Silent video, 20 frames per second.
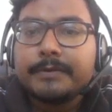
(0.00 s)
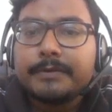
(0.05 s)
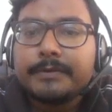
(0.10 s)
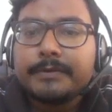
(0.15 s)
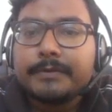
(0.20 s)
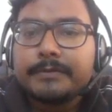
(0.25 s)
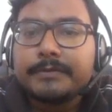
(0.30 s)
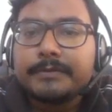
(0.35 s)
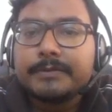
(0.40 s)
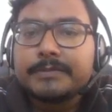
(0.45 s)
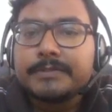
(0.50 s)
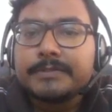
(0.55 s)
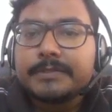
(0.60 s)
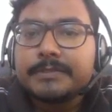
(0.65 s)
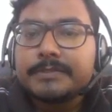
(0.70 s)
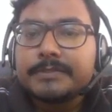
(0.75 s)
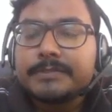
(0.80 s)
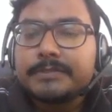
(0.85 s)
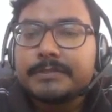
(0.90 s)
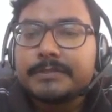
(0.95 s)
This
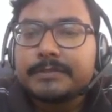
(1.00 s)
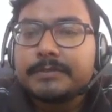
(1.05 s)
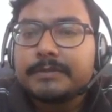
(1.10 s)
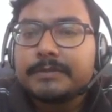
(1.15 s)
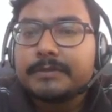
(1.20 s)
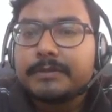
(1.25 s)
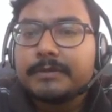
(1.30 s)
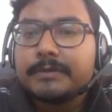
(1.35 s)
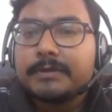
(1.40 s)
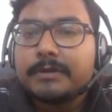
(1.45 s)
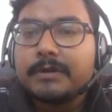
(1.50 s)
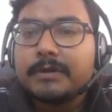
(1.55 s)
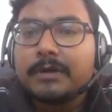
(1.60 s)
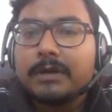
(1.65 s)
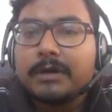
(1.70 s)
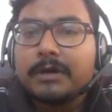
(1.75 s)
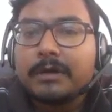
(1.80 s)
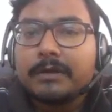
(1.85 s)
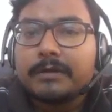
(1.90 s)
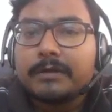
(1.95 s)
is
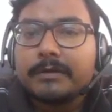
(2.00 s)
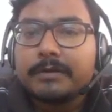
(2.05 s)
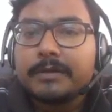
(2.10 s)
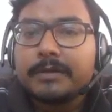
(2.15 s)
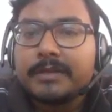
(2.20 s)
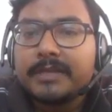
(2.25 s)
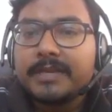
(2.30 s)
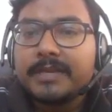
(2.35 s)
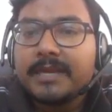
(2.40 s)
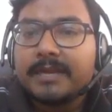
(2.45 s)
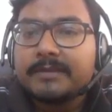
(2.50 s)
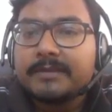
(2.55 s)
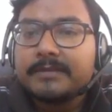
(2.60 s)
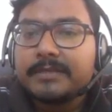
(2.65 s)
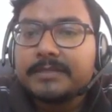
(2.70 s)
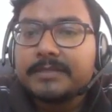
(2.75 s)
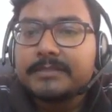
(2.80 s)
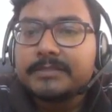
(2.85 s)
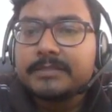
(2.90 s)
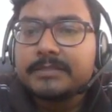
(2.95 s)
our
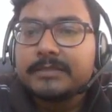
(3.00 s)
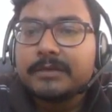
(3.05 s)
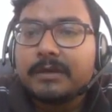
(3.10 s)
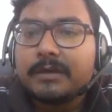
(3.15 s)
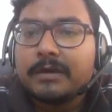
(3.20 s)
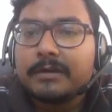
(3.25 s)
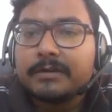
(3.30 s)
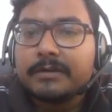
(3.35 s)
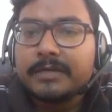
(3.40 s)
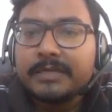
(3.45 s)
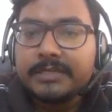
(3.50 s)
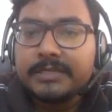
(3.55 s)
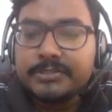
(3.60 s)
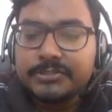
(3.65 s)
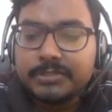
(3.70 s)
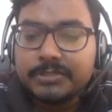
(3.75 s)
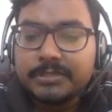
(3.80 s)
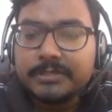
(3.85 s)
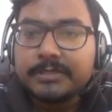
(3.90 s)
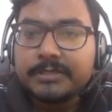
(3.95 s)
candidate. Our
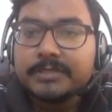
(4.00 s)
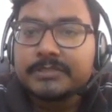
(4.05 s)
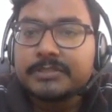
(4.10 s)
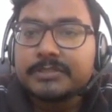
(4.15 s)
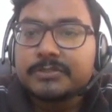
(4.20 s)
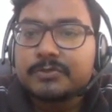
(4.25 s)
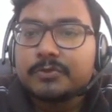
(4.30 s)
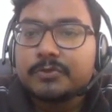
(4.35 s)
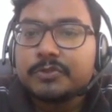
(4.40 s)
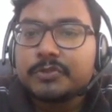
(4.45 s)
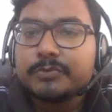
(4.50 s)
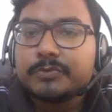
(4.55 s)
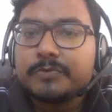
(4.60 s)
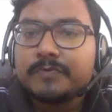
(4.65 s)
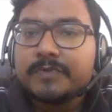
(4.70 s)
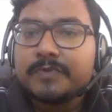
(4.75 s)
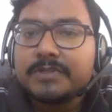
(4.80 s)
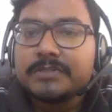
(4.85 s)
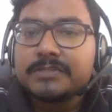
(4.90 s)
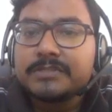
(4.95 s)
initial index is going to be
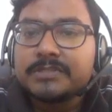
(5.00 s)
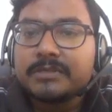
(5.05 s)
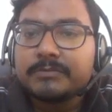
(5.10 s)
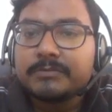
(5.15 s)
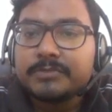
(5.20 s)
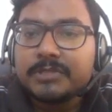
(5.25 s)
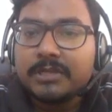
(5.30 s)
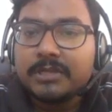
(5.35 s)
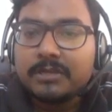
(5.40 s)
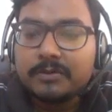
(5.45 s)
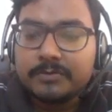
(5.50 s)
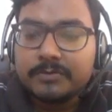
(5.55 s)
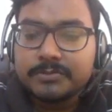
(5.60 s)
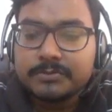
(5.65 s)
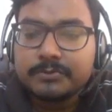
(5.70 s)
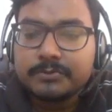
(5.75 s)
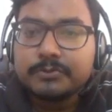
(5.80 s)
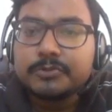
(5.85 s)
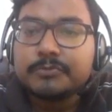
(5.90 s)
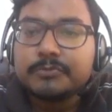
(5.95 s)
1. Sum till now is
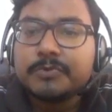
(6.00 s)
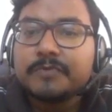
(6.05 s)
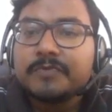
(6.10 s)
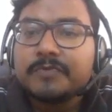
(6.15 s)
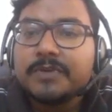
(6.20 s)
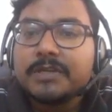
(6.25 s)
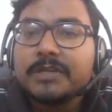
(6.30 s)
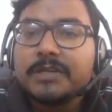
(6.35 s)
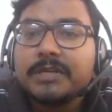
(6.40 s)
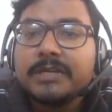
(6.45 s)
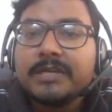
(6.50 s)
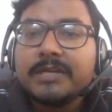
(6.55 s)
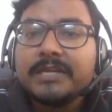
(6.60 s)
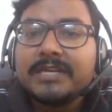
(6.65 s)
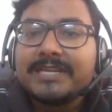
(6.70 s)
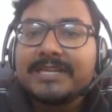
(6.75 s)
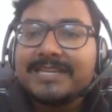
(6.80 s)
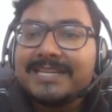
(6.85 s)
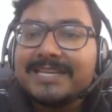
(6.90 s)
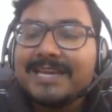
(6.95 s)
going to be 1.
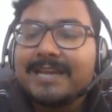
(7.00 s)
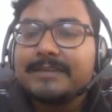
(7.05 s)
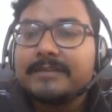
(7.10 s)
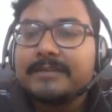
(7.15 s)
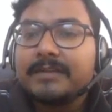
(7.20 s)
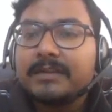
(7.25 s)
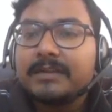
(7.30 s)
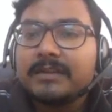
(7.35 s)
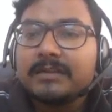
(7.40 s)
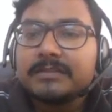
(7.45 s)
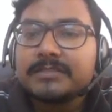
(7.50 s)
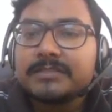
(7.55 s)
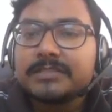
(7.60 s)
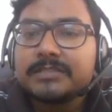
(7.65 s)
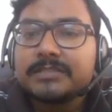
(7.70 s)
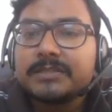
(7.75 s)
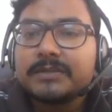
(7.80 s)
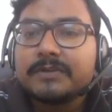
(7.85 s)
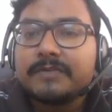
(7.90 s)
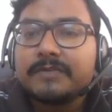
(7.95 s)
Candidate list,
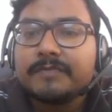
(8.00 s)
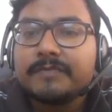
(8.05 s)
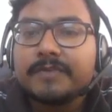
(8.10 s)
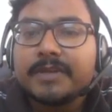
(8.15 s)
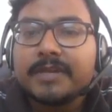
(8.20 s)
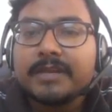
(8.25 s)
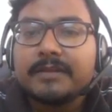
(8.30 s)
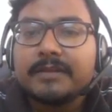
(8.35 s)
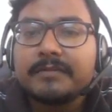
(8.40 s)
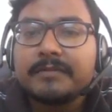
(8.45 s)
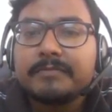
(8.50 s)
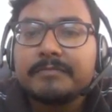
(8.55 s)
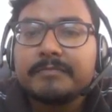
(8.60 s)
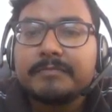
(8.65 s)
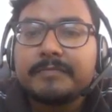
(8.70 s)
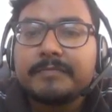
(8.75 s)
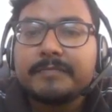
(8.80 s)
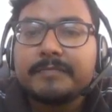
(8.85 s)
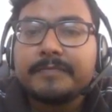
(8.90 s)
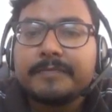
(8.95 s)
we can
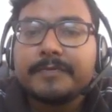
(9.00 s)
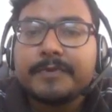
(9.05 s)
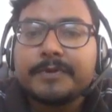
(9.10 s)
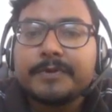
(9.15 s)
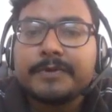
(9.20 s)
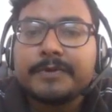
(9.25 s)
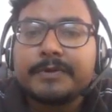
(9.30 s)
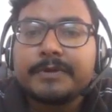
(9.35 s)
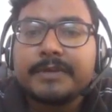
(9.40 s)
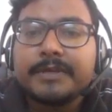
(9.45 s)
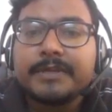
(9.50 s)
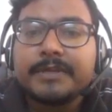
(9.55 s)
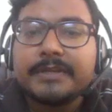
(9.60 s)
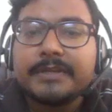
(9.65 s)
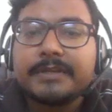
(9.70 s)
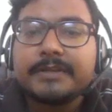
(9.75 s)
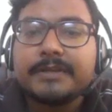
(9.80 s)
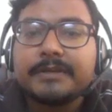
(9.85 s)
create